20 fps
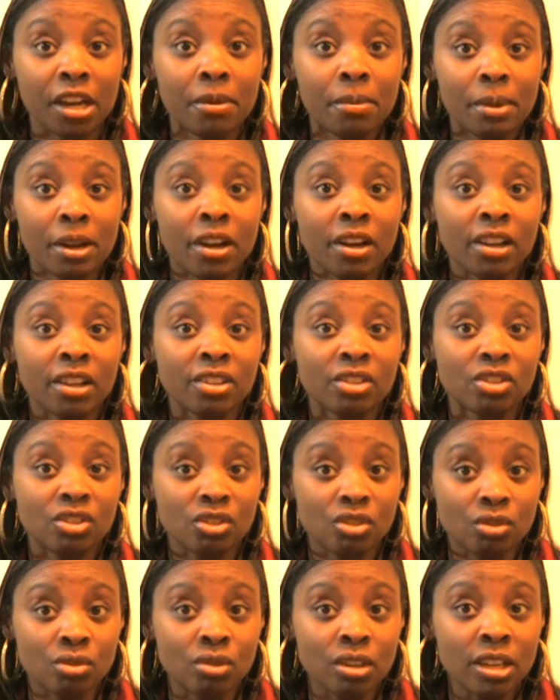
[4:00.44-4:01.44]
American
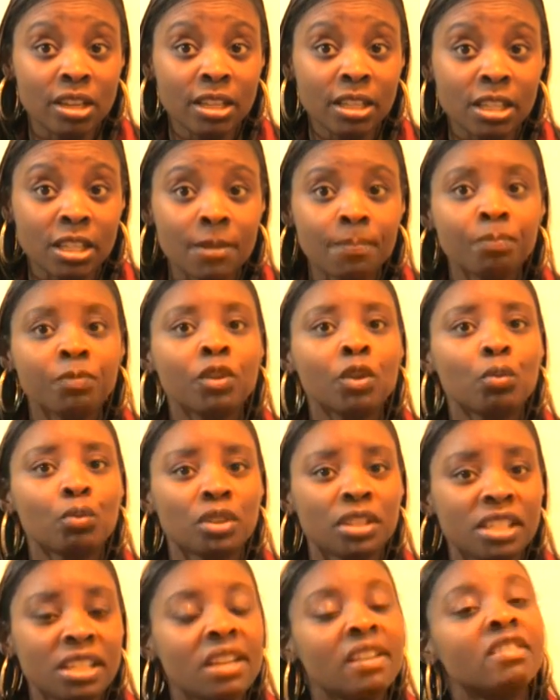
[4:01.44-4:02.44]
students
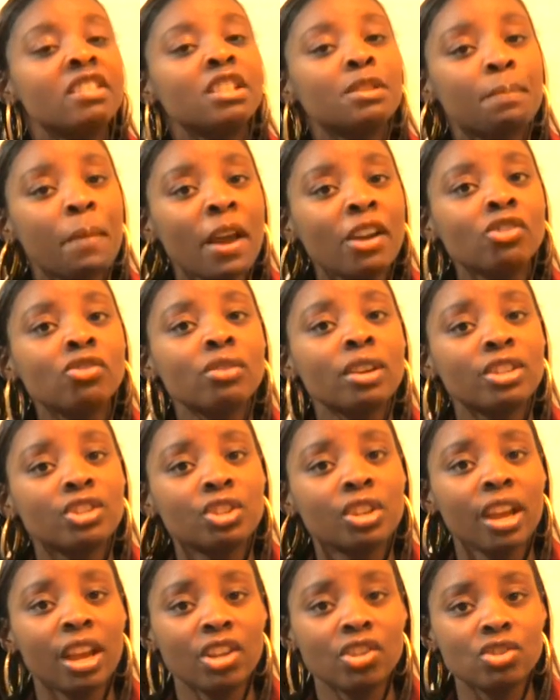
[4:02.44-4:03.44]
receive special
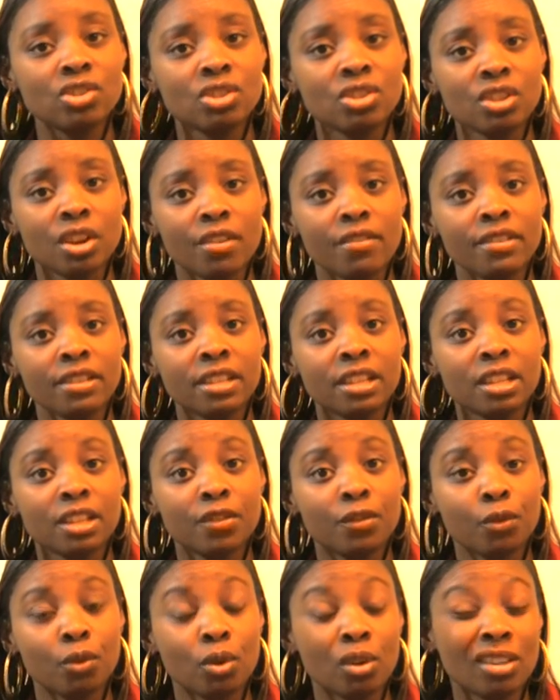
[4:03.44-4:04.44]
education services
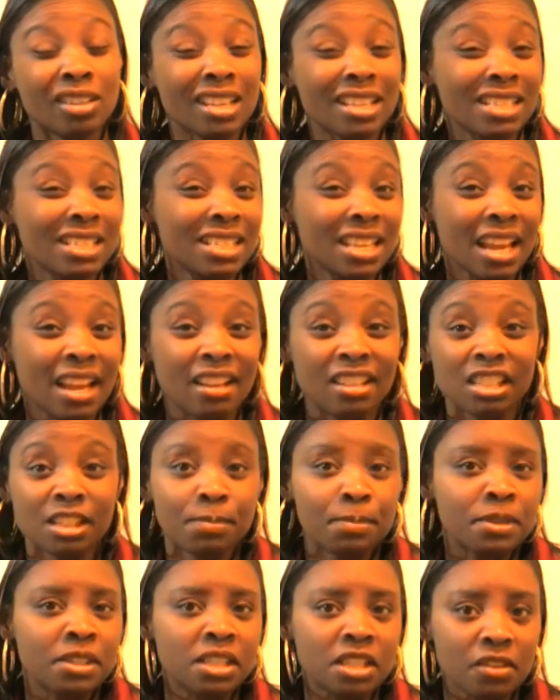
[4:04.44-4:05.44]
for, let's say, a
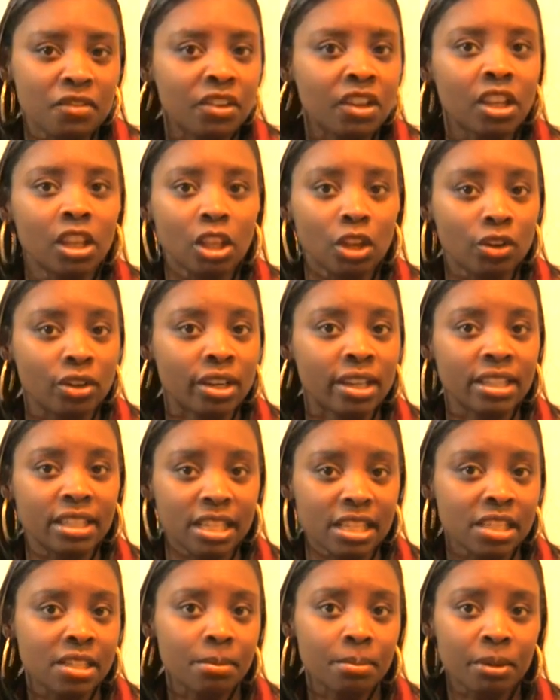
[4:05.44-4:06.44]
specific learning
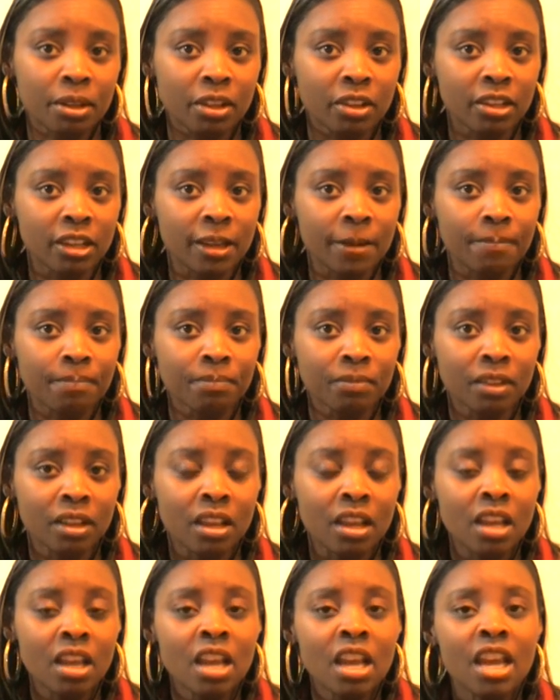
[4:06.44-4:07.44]
disability.
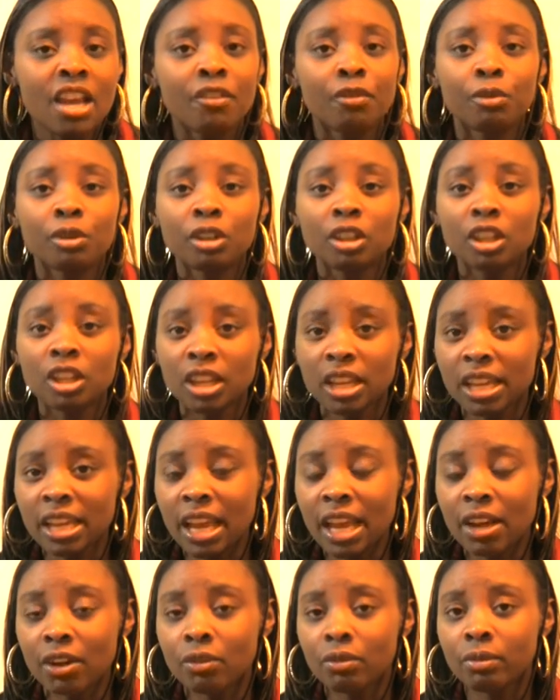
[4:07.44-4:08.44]
If we're looking
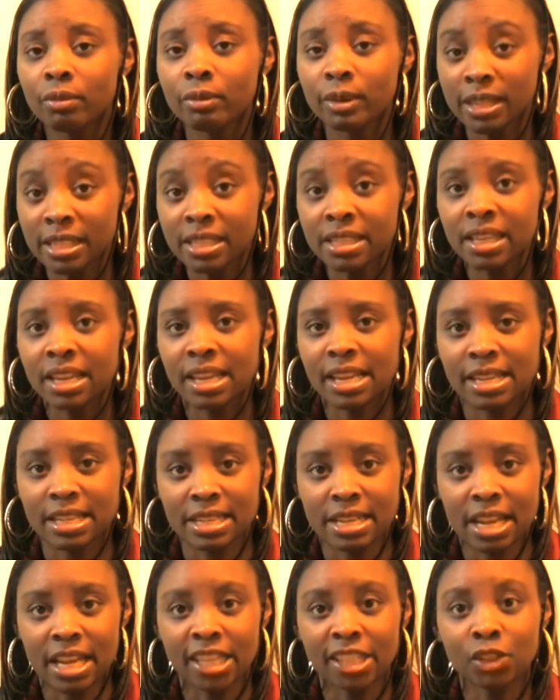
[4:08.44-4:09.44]
at a risk
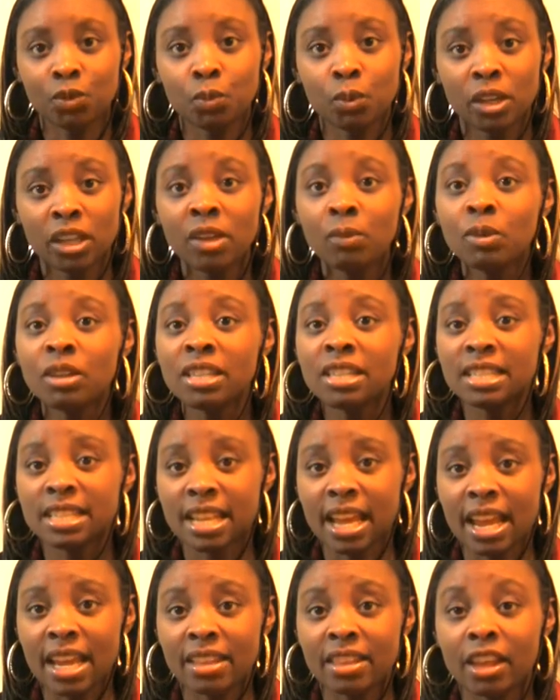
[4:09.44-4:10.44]
index, we would
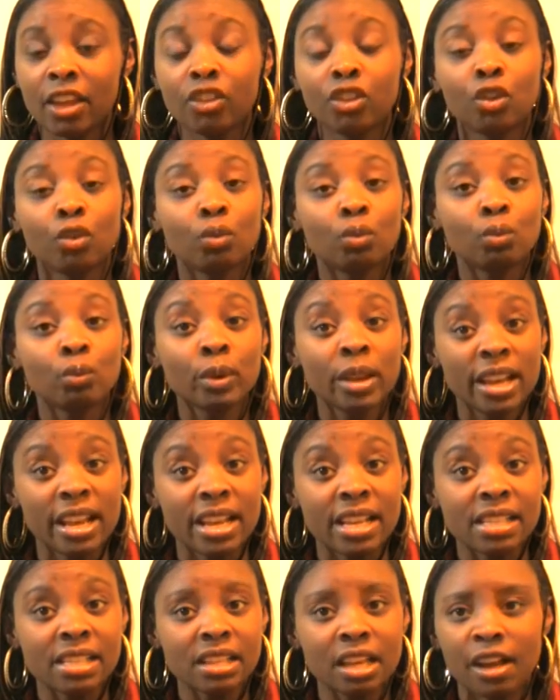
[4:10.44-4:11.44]
say that the
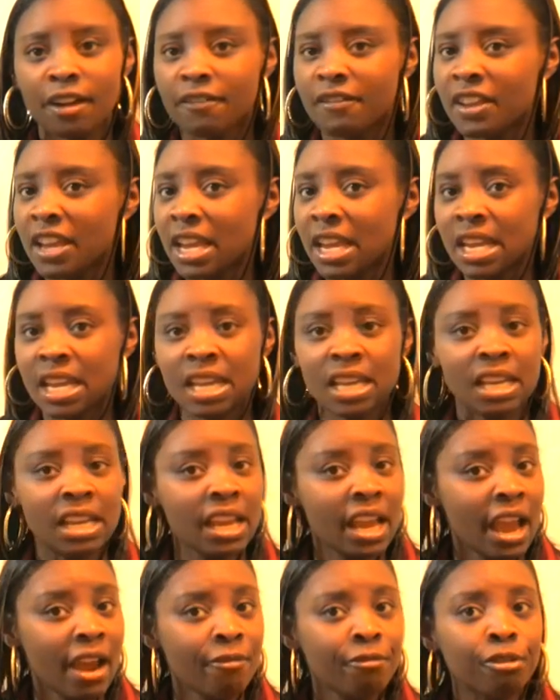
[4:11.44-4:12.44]
risk of
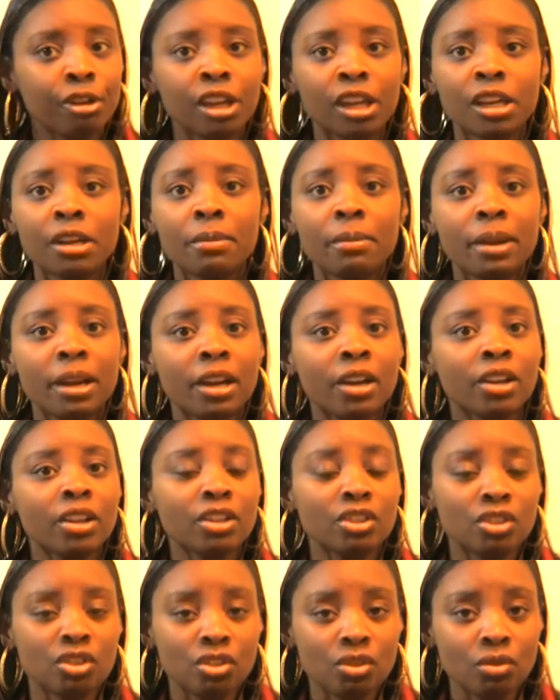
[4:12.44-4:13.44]
any African
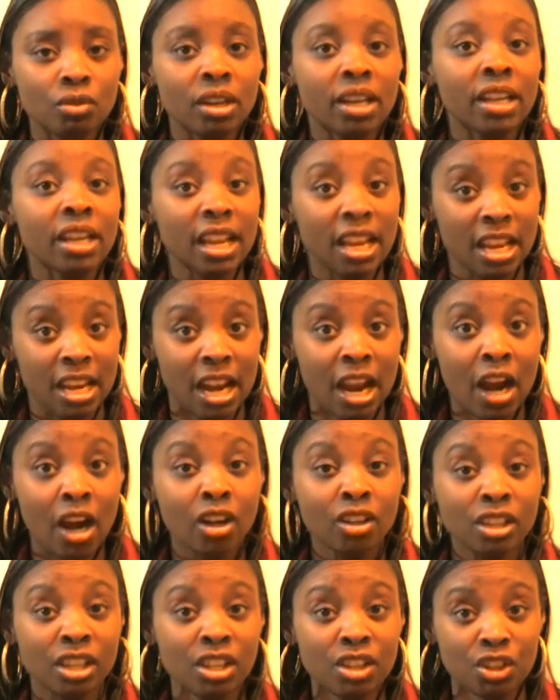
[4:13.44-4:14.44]
American student in
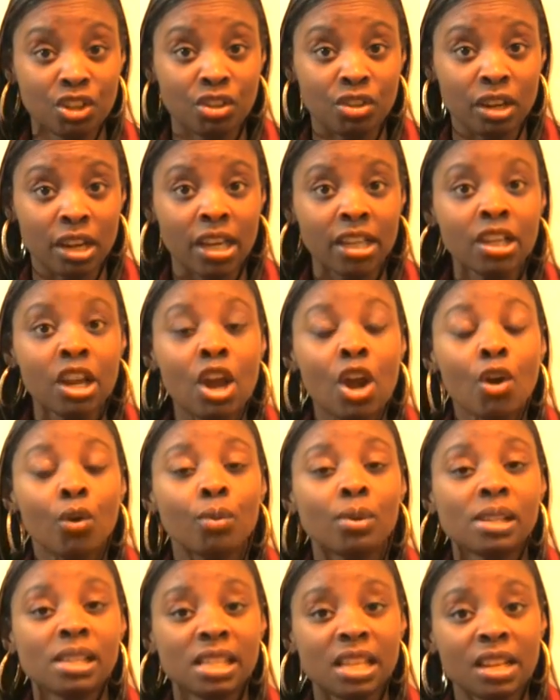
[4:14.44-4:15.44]
our district
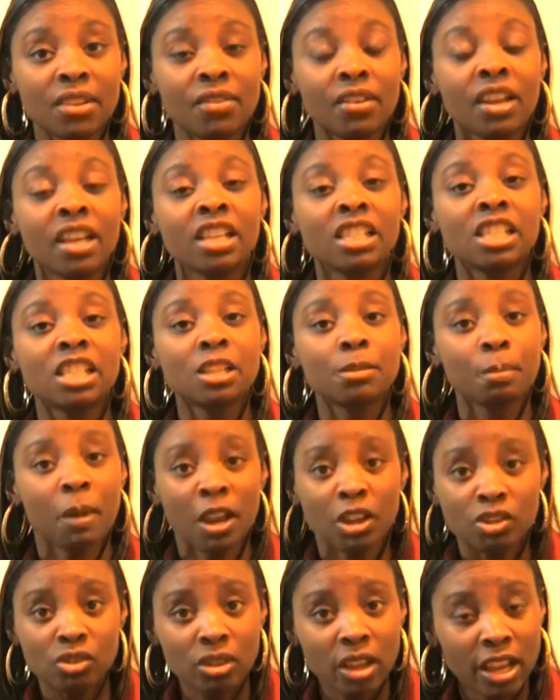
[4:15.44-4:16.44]
receiving
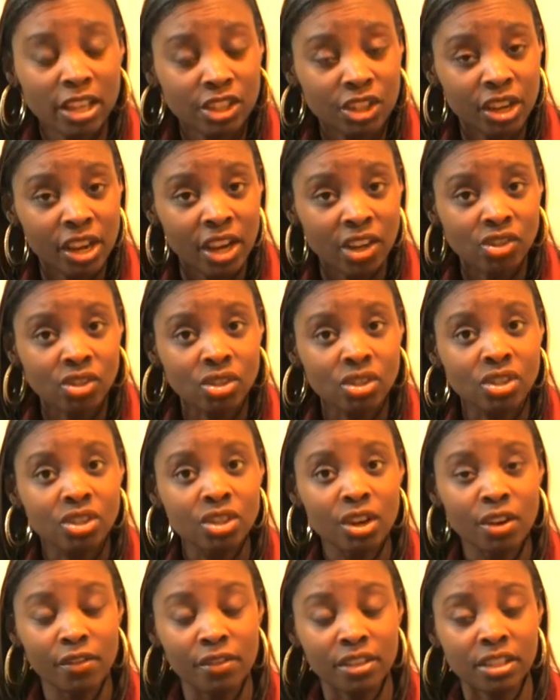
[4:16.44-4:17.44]
special education
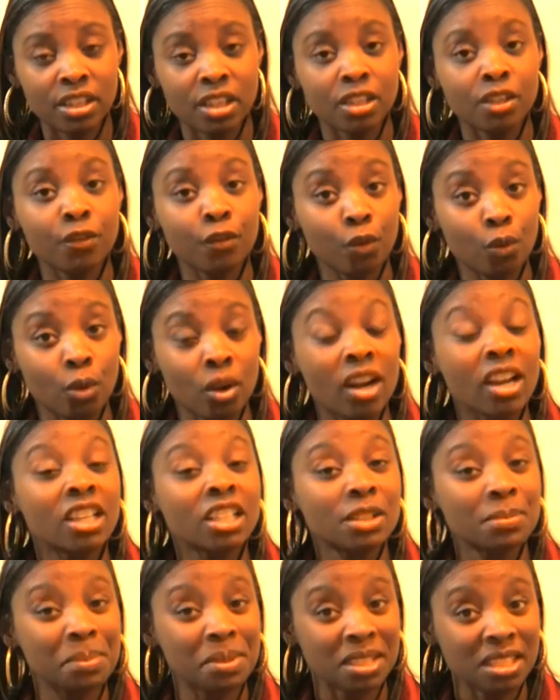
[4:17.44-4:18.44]
services for a
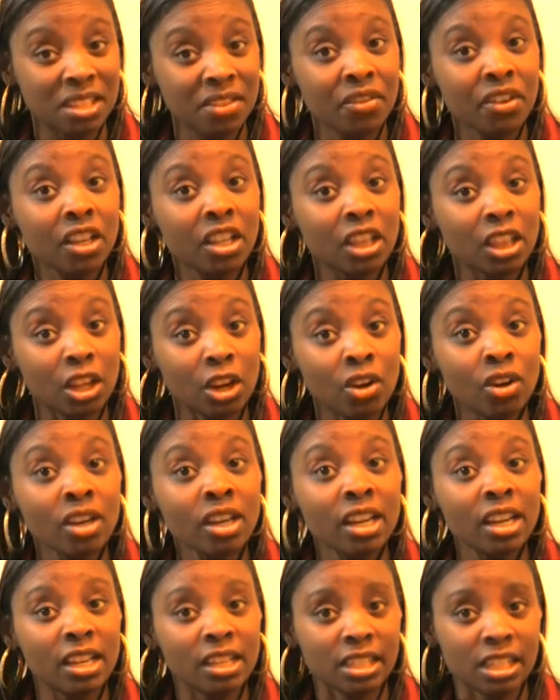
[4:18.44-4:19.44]
specific
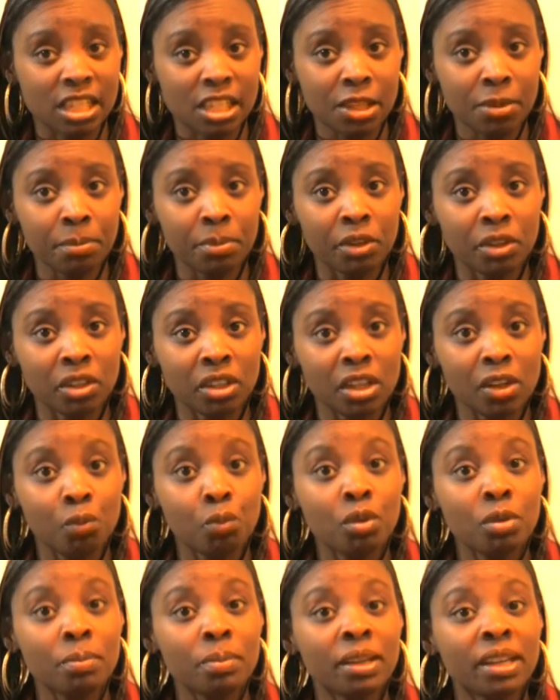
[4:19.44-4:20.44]
learning disability
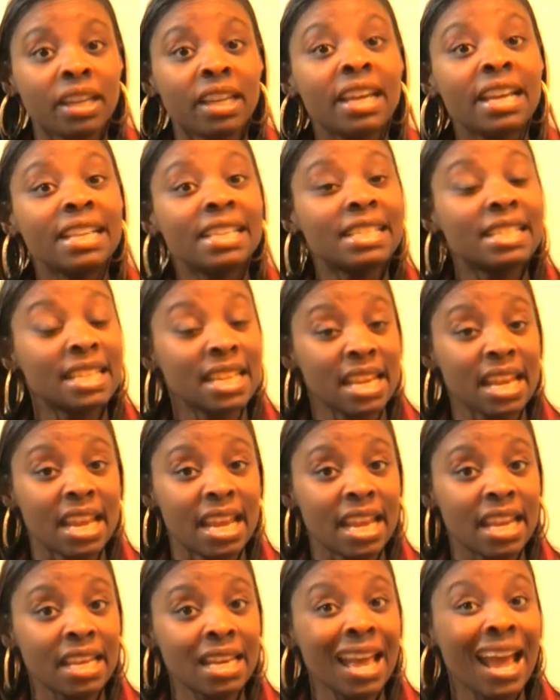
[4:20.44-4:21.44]
would be
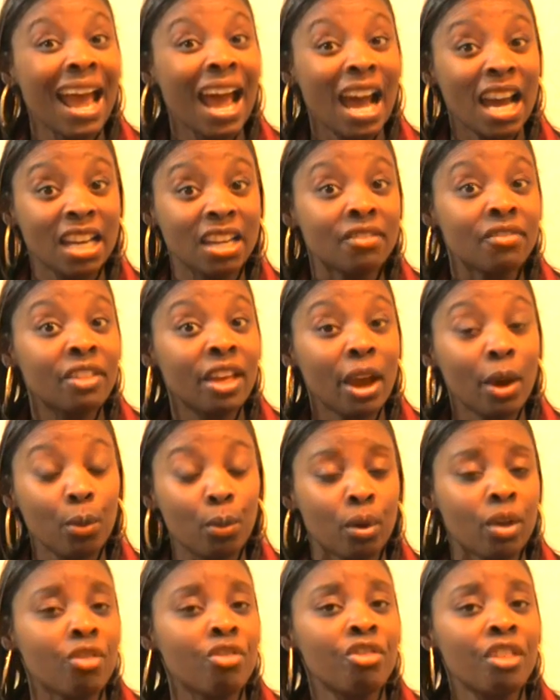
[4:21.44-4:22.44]
10 out of that
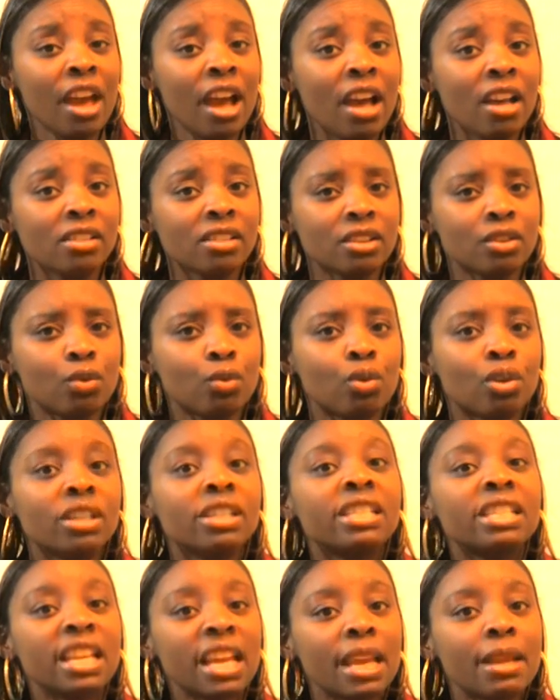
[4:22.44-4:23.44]
1,000, or
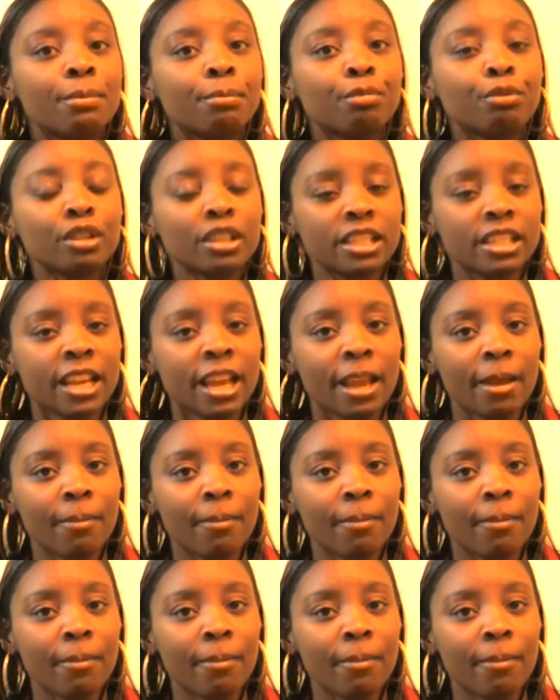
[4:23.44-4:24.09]
10%.